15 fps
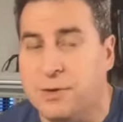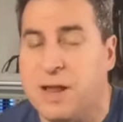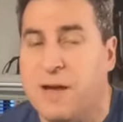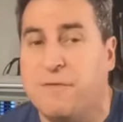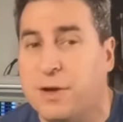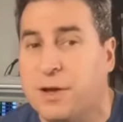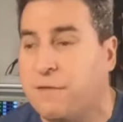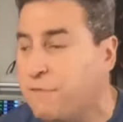You're
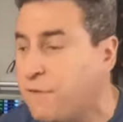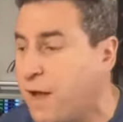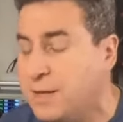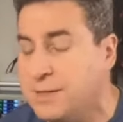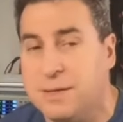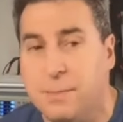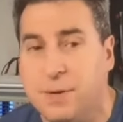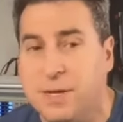never going to
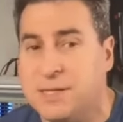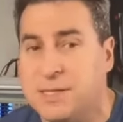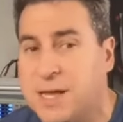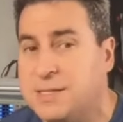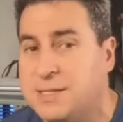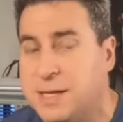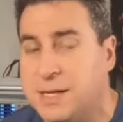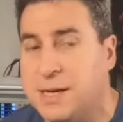find somebody's
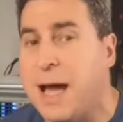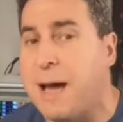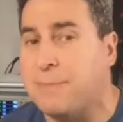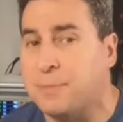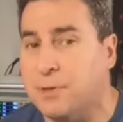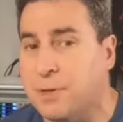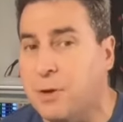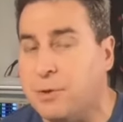AC
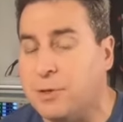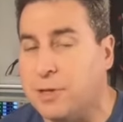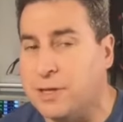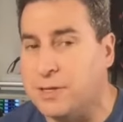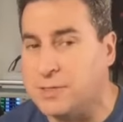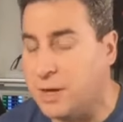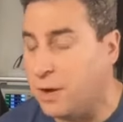adapter locally.